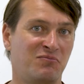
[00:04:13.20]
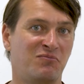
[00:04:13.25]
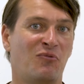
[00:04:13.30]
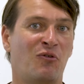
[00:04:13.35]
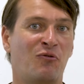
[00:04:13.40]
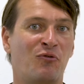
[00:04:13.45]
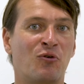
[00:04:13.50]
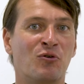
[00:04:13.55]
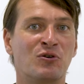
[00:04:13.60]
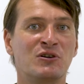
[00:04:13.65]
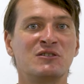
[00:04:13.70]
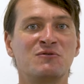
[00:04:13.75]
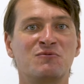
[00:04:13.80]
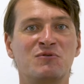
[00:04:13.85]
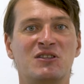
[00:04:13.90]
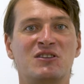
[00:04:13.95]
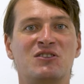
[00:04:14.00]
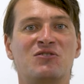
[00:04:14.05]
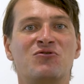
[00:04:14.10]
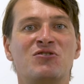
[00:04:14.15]
of course,
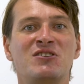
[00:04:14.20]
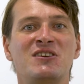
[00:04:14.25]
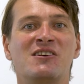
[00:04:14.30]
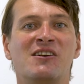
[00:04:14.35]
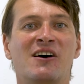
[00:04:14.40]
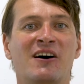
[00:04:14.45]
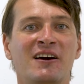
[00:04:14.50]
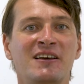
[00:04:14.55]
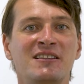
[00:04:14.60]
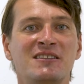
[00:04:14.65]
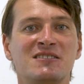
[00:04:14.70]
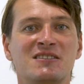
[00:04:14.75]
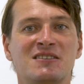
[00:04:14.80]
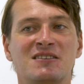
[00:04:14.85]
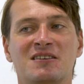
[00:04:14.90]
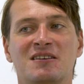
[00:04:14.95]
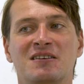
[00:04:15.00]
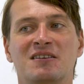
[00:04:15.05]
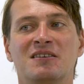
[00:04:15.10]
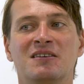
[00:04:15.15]
with 3 lights,
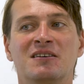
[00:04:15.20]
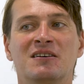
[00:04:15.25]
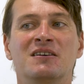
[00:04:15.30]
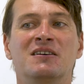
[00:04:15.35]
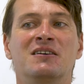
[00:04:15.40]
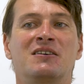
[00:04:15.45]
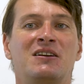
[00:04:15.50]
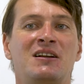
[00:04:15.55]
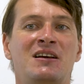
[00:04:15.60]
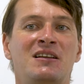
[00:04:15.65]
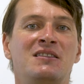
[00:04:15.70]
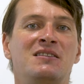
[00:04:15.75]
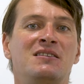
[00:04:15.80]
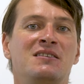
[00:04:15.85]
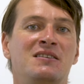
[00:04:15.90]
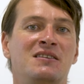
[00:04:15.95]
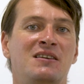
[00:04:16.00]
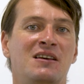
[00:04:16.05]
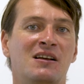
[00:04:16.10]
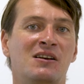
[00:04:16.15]

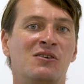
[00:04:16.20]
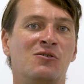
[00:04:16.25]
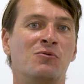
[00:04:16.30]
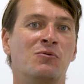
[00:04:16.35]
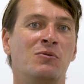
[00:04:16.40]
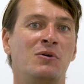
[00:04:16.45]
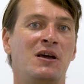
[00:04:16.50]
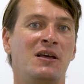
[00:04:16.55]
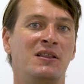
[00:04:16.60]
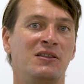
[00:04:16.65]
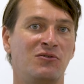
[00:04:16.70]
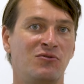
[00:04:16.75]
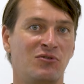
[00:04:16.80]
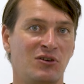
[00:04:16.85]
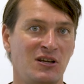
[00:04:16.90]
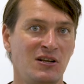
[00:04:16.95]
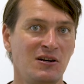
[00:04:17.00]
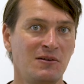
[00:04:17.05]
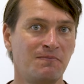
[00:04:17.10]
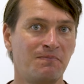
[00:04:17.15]
red, yellow, and
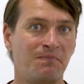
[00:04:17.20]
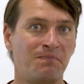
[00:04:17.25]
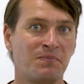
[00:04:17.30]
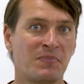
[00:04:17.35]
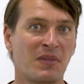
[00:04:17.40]
green.